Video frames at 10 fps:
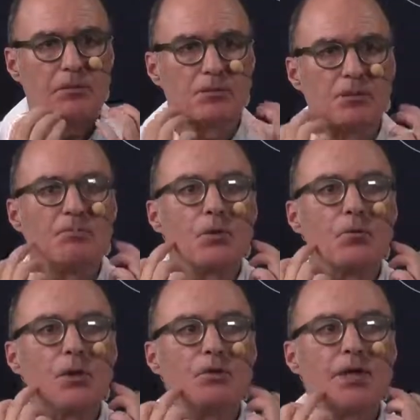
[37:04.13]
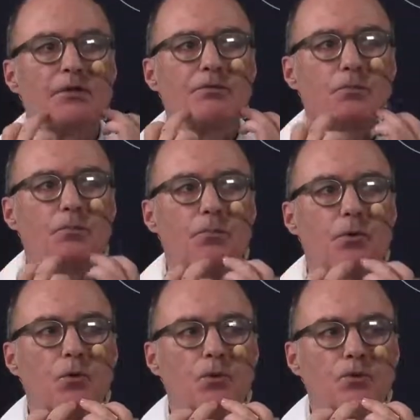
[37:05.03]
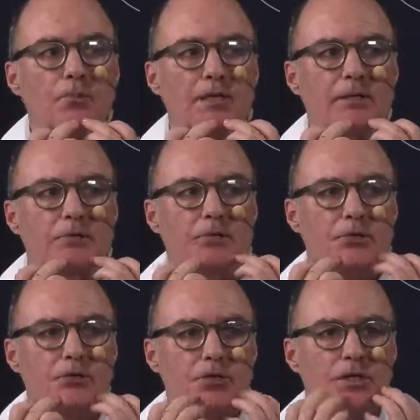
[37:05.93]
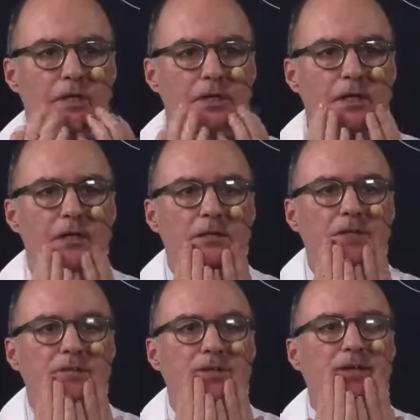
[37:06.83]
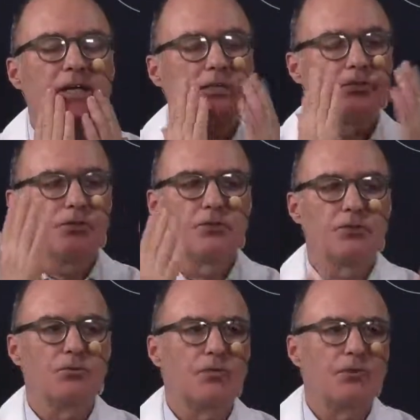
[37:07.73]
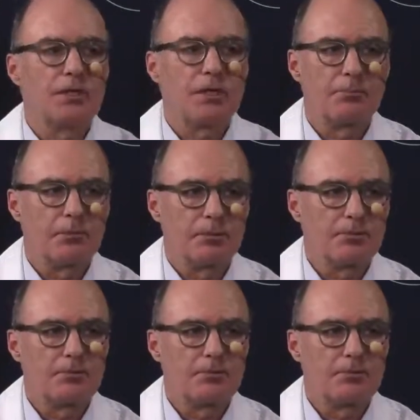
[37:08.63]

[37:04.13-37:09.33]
because when you have support to the mandible and the chin, this enhances, all the upper lip.